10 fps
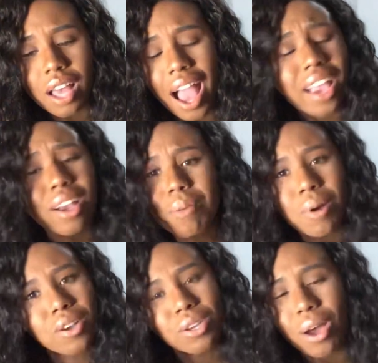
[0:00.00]
I care
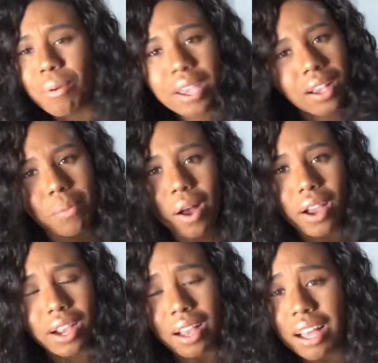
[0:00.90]
about you. I don't care about
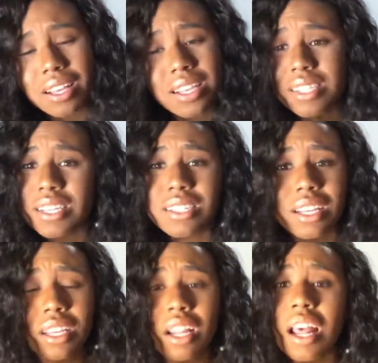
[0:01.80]
her. It's just
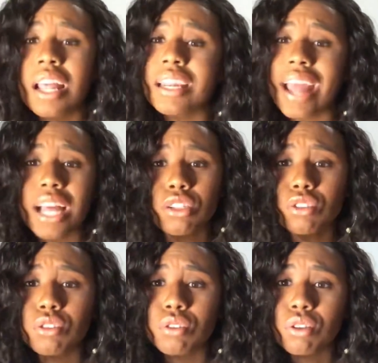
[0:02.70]
a
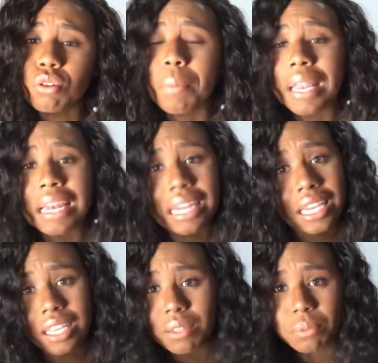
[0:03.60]
natural human
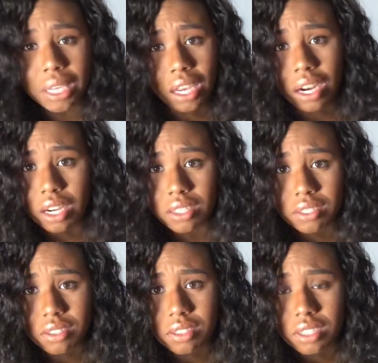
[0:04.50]
need, me and her.
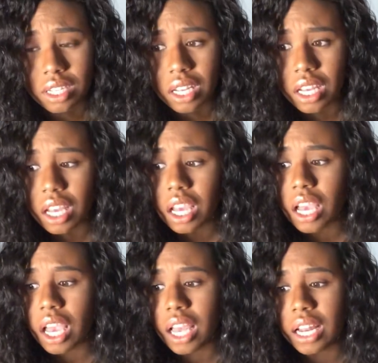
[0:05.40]

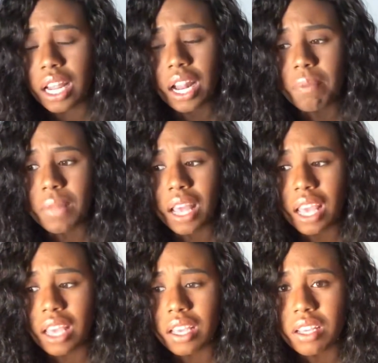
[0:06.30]
And then I'm
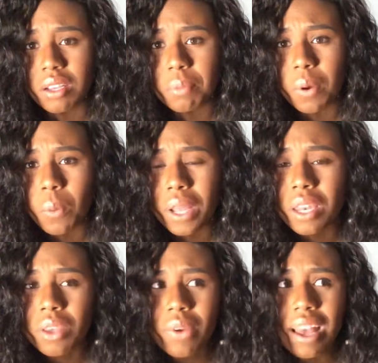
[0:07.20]
like, but when
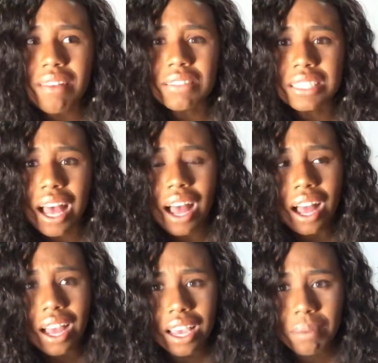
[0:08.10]
do you have
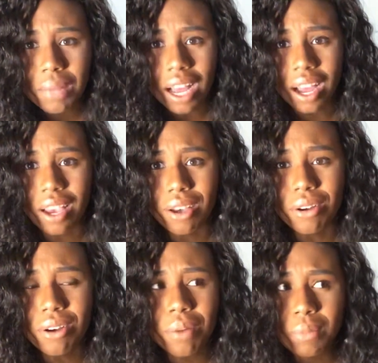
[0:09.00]
time,
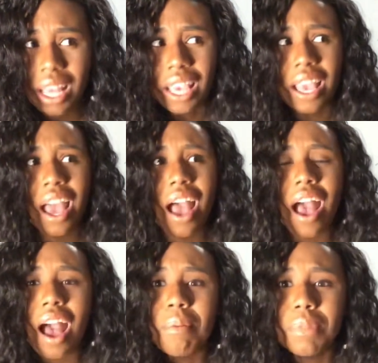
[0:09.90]
Kyle? I'm like,
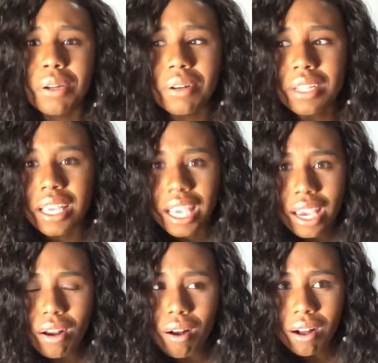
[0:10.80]
I'm literally
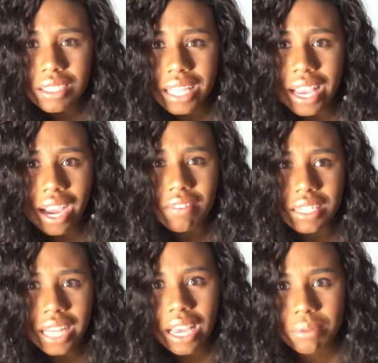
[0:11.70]
here all day,
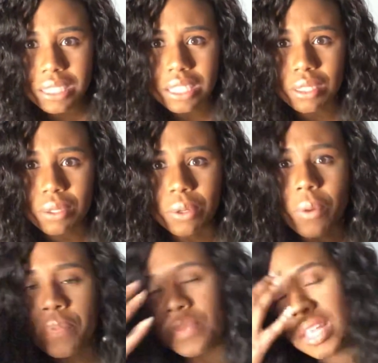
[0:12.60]
every day with you.
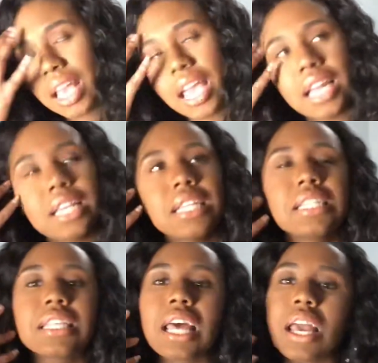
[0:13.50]
And
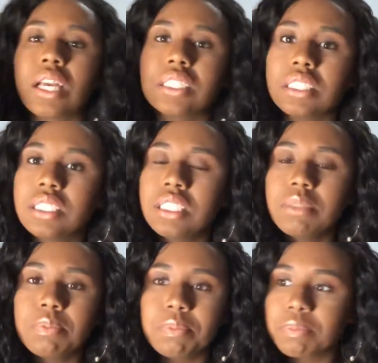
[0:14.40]
he's like, she